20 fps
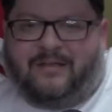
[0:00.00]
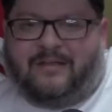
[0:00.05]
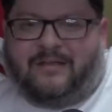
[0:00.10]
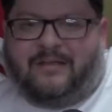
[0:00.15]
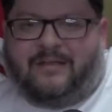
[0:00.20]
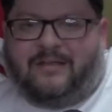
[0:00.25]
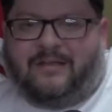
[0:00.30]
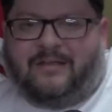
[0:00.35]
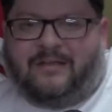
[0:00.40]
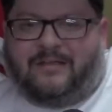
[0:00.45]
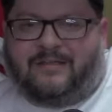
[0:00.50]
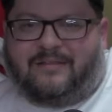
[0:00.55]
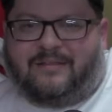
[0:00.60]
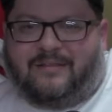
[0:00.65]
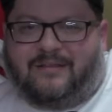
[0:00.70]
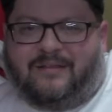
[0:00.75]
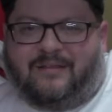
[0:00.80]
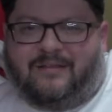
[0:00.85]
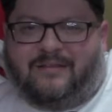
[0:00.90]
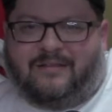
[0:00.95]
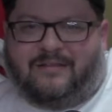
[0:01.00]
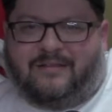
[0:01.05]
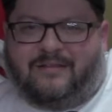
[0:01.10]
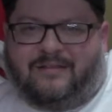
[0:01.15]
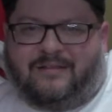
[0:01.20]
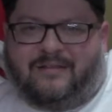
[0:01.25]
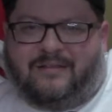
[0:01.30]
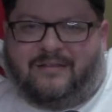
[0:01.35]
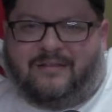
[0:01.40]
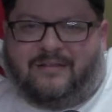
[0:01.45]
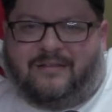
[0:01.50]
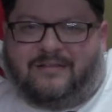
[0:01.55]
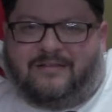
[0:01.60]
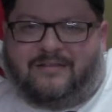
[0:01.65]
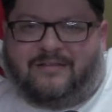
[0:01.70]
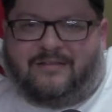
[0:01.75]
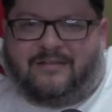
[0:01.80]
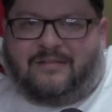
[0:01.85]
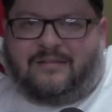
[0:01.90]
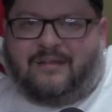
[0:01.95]
This
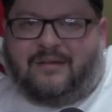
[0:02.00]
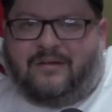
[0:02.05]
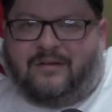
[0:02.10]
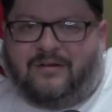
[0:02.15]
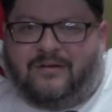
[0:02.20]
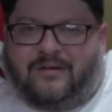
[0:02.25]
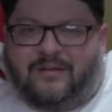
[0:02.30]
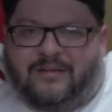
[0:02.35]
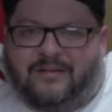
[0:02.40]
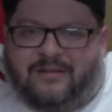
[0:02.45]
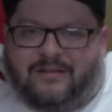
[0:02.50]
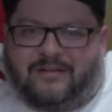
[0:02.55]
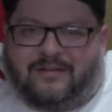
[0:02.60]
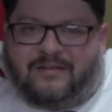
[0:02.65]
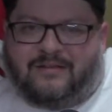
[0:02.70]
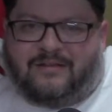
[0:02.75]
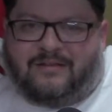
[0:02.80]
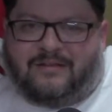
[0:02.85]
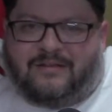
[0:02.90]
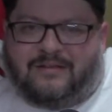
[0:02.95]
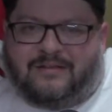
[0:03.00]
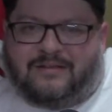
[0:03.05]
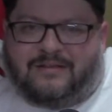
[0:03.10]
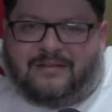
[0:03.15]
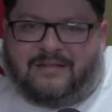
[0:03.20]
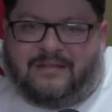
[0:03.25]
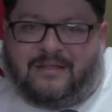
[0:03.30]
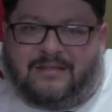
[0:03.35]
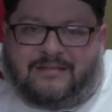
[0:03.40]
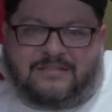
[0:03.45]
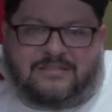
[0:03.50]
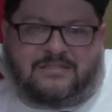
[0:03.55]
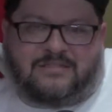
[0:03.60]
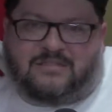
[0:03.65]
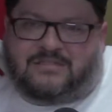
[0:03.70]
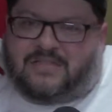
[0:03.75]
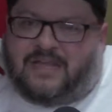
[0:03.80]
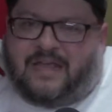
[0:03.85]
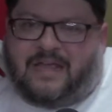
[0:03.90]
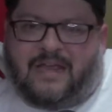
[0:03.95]
is, it's
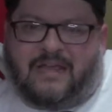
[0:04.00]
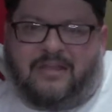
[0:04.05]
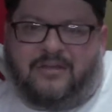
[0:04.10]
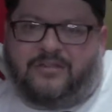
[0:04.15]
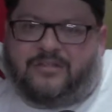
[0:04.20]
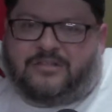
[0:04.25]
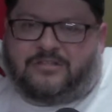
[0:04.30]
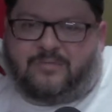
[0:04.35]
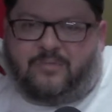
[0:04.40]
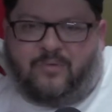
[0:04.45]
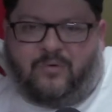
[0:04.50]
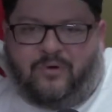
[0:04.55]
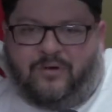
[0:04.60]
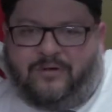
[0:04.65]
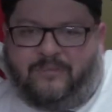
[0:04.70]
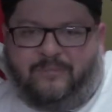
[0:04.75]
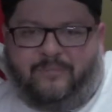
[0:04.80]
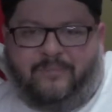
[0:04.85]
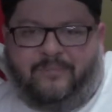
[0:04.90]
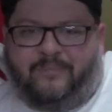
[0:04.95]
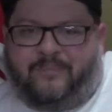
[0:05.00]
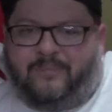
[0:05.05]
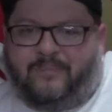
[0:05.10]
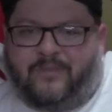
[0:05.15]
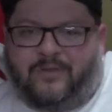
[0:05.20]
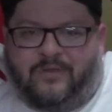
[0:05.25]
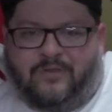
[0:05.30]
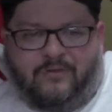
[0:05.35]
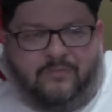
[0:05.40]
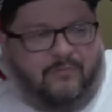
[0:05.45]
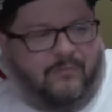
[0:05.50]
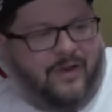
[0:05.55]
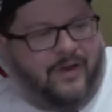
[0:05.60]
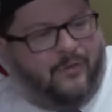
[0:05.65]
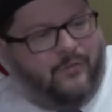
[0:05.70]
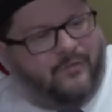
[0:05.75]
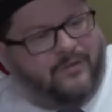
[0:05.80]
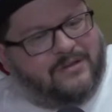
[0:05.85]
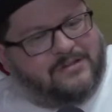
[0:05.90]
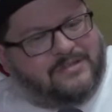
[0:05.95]
just like any other sport. You might
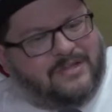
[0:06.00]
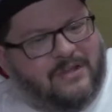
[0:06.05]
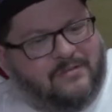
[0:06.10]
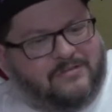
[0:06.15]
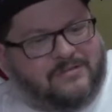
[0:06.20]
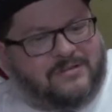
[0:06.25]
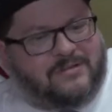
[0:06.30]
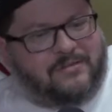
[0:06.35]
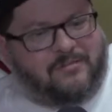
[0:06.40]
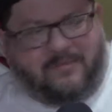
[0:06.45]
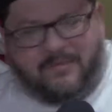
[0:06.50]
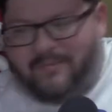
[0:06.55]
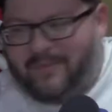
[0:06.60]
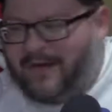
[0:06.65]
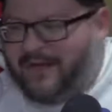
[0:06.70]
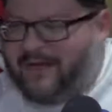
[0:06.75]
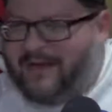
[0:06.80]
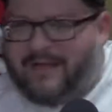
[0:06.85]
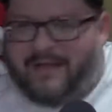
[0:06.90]
win a championship, you might not.